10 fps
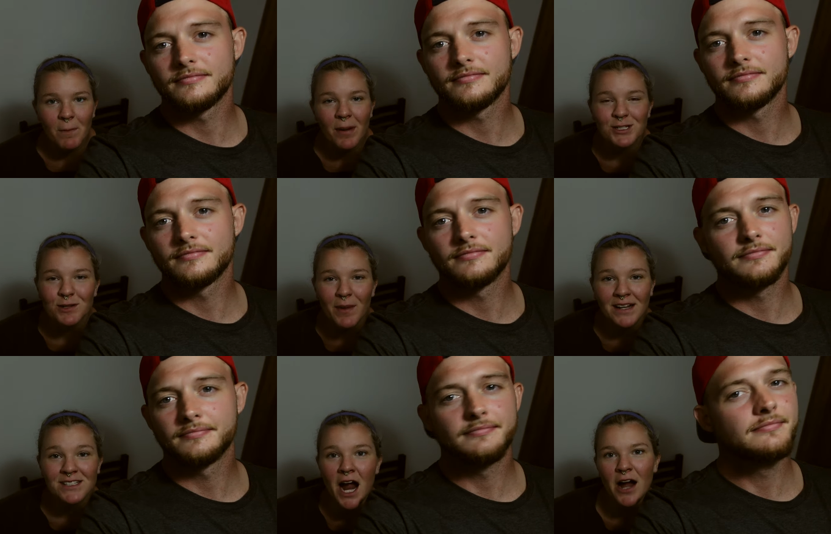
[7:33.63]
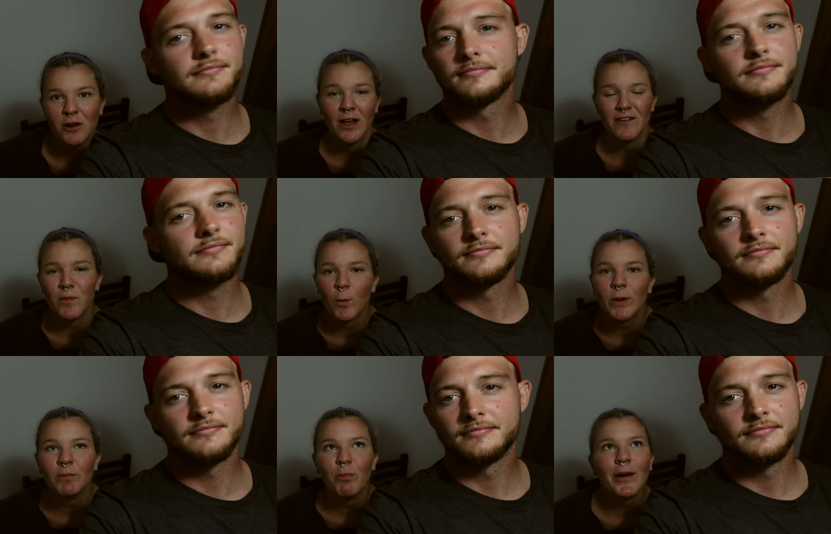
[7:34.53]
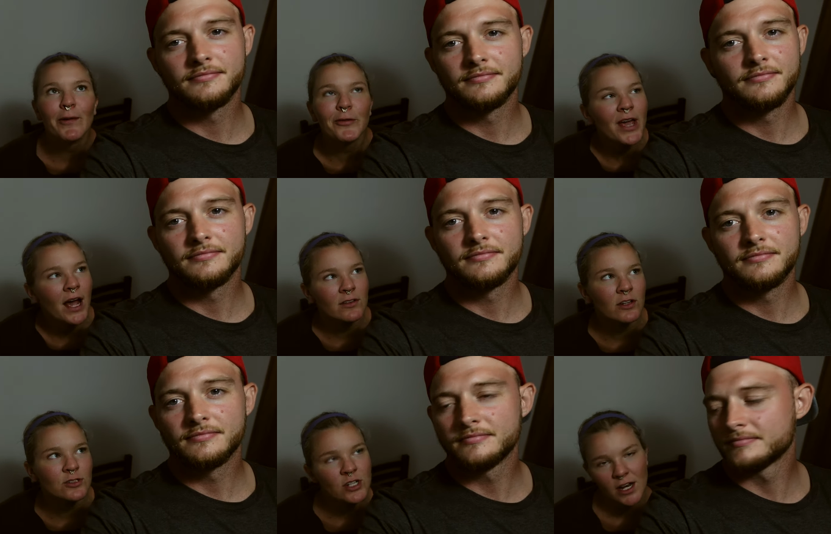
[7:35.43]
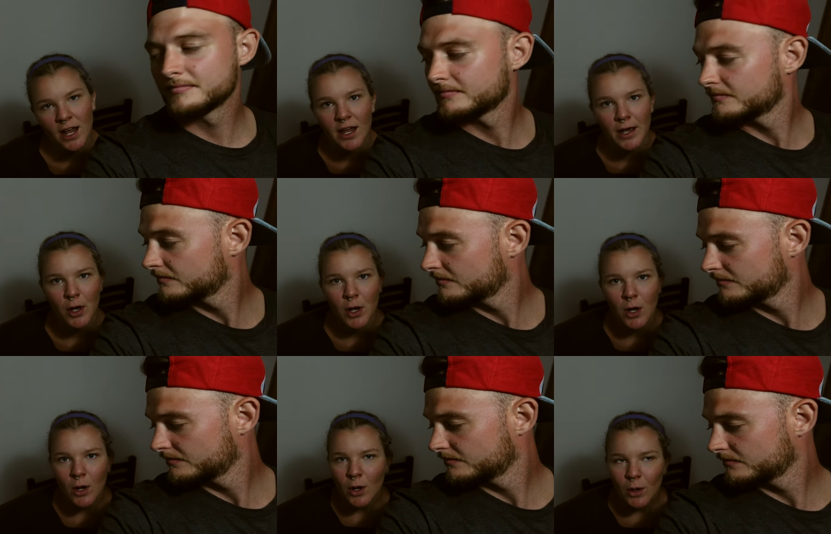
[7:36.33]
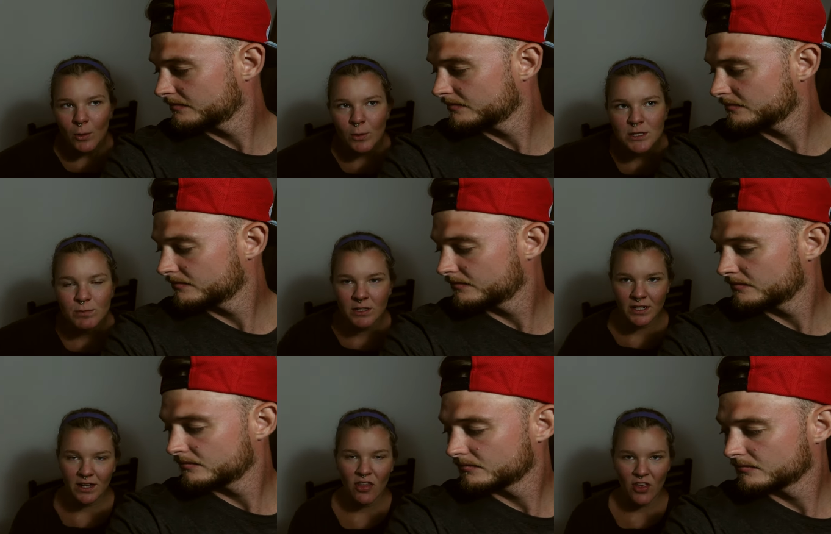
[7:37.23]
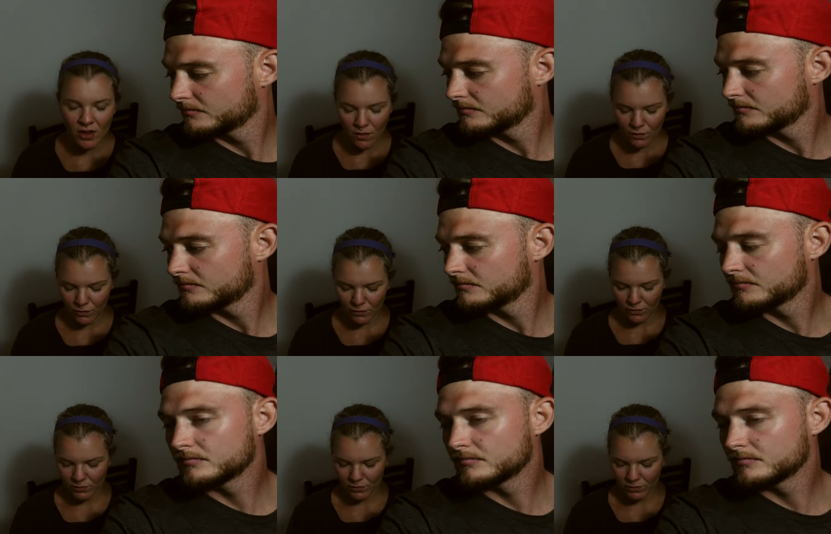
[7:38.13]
Speaker 1: much in my entire life, but we barely had lunch today. We split like a thing of